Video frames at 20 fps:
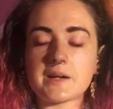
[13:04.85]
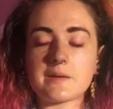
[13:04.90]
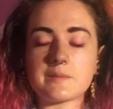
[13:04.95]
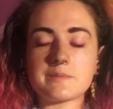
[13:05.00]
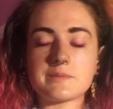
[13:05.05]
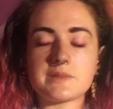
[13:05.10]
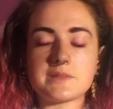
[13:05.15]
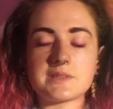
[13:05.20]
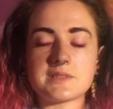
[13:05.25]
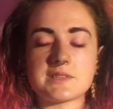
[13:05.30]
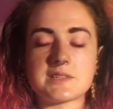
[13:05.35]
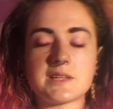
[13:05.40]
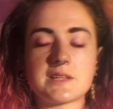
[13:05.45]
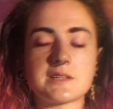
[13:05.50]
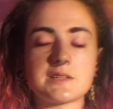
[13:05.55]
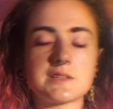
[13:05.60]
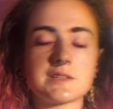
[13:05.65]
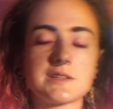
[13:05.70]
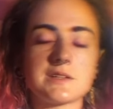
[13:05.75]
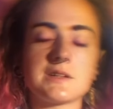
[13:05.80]
up to
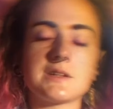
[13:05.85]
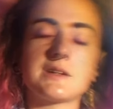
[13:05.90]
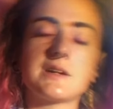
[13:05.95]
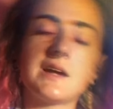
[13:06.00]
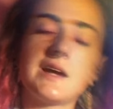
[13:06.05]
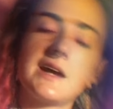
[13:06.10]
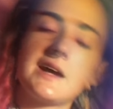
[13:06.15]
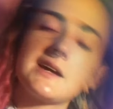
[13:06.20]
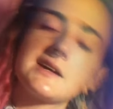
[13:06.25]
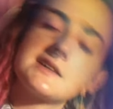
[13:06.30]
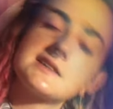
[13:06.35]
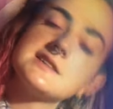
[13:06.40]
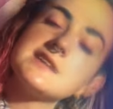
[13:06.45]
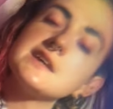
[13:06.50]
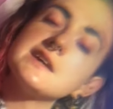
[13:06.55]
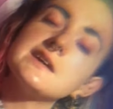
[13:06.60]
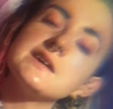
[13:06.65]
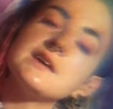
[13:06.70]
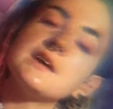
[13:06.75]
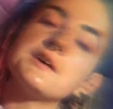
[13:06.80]
center.
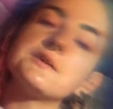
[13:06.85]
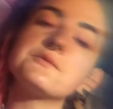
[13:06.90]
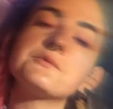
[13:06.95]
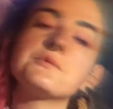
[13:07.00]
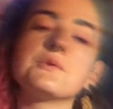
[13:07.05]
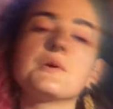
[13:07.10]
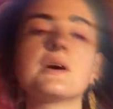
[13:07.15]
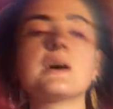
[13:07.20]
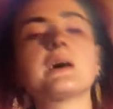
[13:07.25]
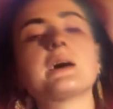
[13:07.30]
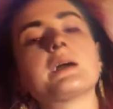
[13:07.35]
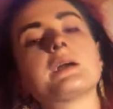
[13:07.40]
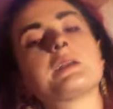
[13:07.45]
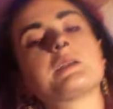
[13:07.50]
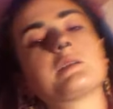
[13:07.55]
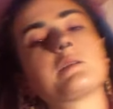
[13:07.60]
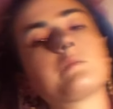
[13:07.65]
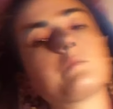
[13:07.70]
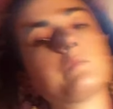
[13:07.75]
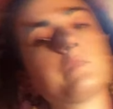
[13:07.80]
Exhale,
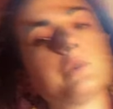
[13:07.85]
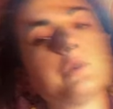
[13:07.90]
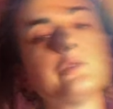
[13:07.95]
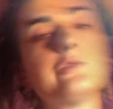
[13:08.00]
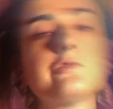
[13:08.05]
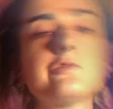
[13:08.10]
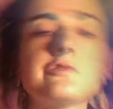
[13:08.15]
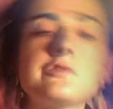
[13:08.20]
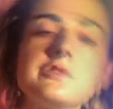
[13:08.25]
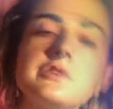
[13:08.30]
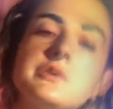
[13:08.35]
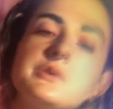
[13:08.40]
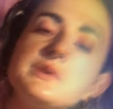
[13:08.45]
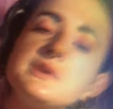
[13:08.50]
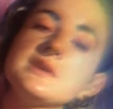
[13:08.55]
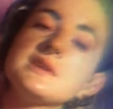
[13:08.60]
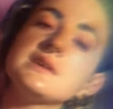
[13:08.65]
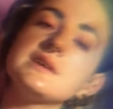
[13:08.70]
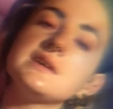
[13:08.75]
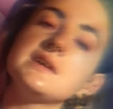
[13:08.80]
unwind and move
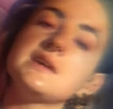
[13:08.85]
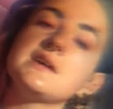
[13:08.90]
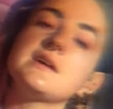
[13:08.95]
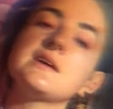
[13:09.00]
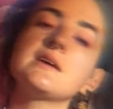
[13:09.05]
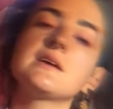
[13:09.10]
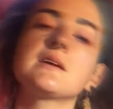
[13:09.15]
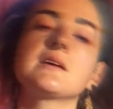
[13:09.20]
fluidly.